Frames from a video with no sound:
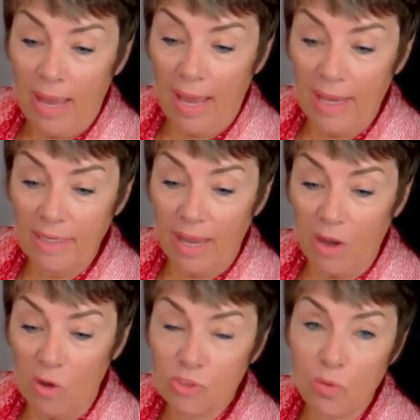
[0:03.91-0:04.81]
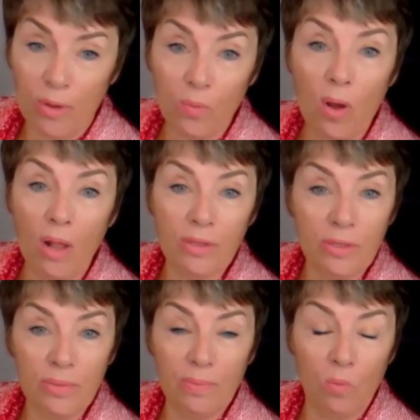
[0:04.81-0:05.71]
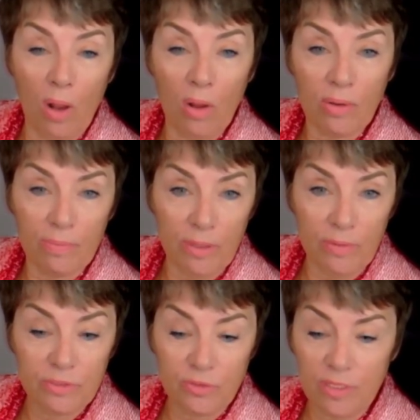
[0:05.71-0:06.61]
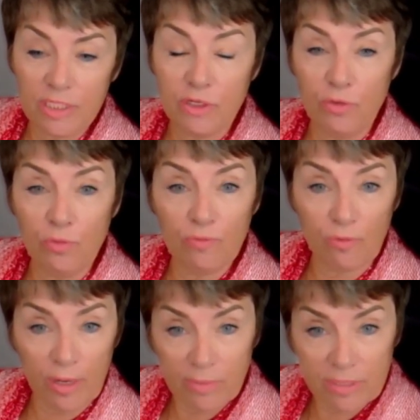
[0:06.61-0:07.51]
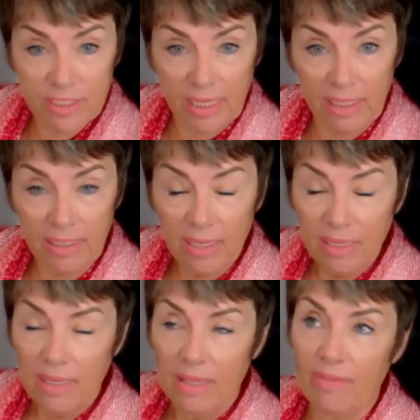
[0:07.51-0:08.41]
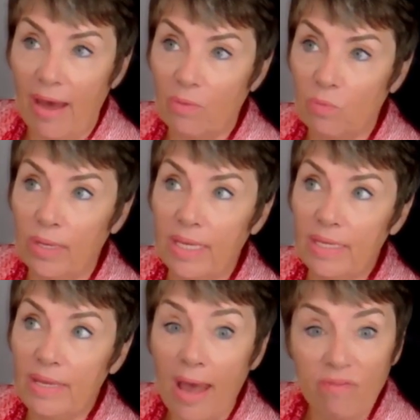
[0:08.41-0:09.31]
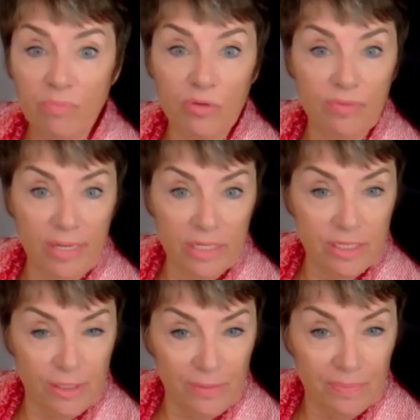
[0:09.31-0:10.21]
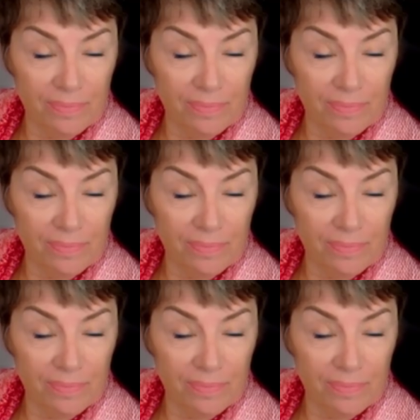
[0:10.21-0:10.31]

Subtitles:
And I also want to welcome you to this new frequency that we have moved into.